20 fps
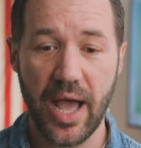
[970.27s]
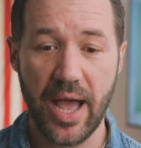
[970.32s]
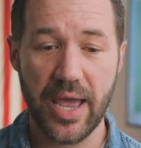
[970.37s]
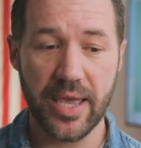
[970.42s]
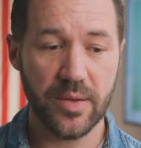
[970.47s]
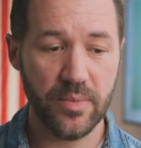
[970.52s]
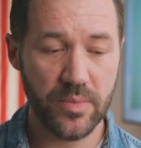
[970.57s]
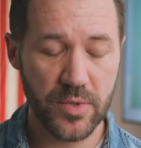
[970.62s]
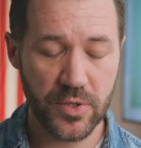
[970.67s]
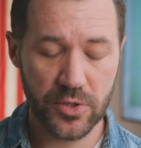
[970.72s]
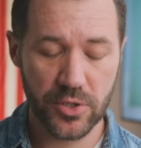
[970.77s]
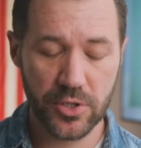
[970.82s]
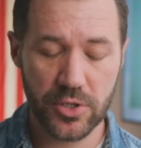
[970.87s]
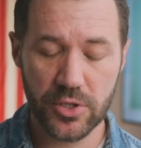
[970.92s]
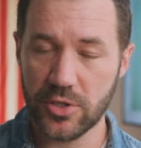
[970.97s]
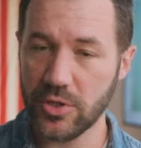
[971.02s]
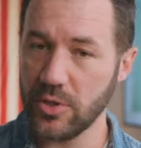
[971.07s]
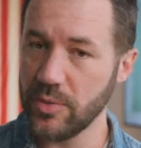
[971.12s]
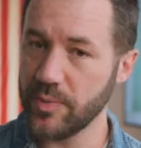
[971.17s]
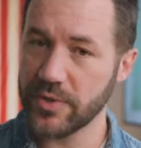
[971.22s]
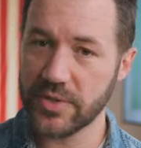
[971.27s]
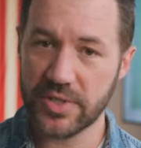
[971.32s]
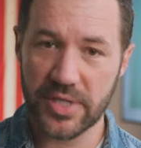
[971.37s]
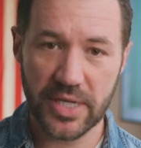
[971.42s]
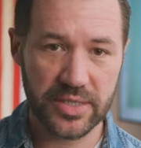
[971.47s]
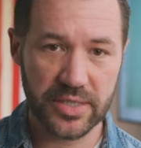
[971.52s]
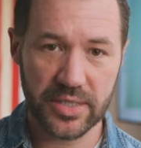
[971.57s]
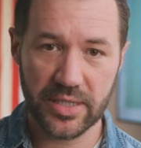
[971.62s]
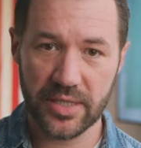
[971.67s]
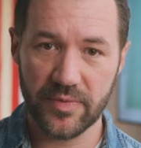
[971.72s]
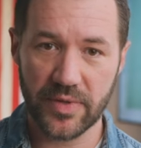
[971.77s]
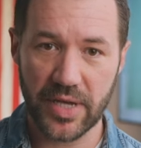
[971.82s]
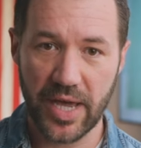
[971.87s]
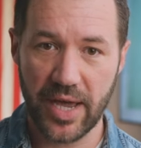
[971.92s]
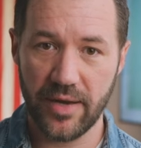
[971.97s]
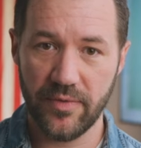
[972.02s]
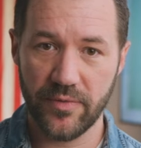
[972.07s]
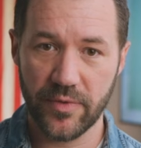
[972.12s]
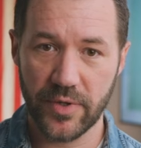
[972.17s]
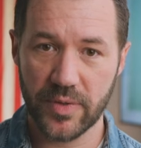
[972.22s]
I am super sensitive to
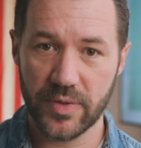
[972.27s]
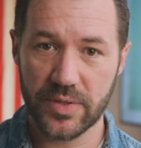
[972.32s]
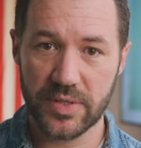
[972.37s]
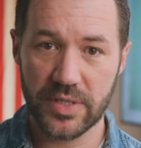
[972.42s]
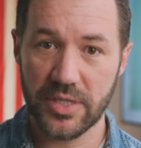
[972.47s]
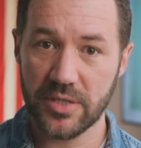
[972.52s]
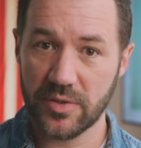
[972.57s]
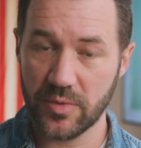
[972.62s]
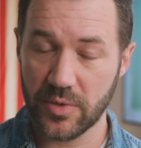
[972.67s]
high frequencies,